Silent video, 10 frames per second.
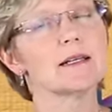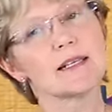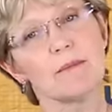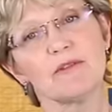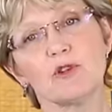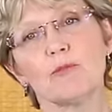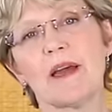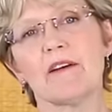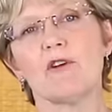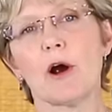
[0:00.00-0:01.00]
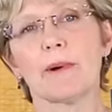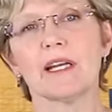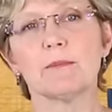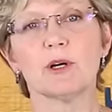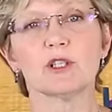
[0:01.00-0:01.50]
Some of you may have
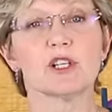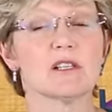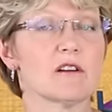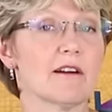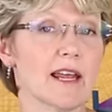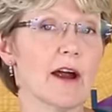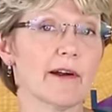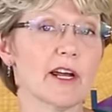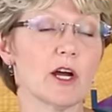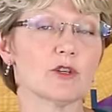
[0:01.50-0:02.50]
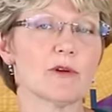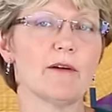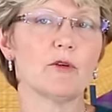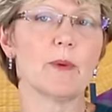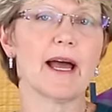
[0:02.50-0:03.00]
already purchased our carry-on
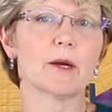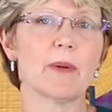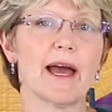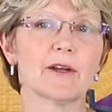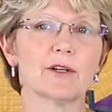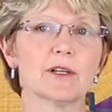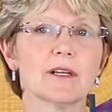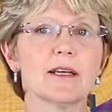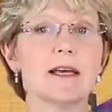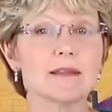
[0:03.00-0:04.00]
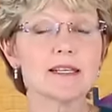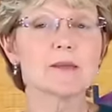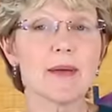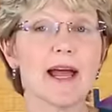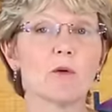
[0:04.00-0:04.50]
travel bag pattern.
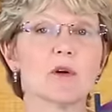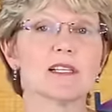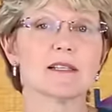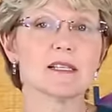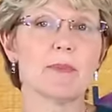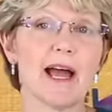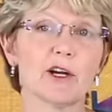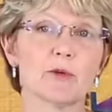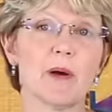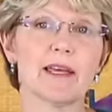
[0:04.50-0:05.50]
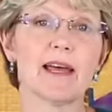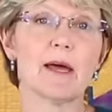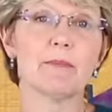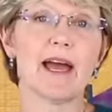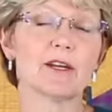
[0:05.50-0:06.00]
This bag was inspired by
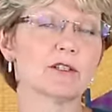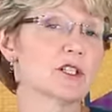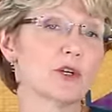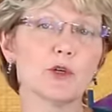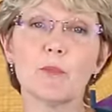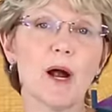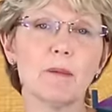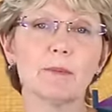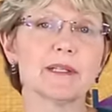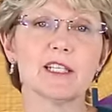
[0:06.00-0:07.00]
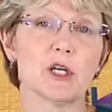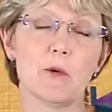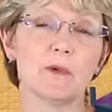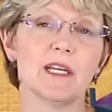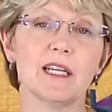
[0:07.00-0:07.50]
that pattern, so you probably
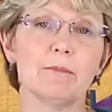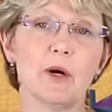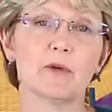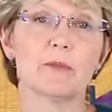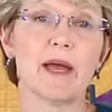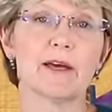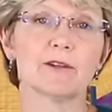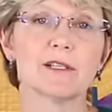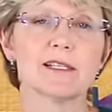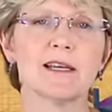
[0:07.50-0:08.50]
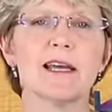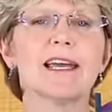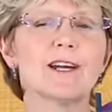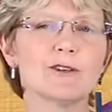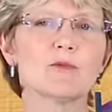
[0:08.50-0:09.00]
don't need both patterns.
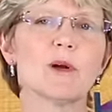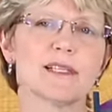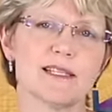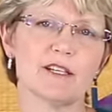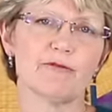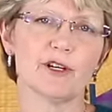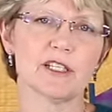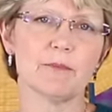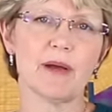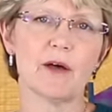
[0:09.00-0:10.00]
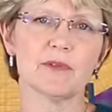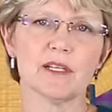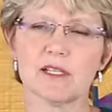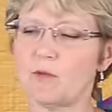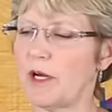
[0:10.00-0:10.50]
Here's what's different about this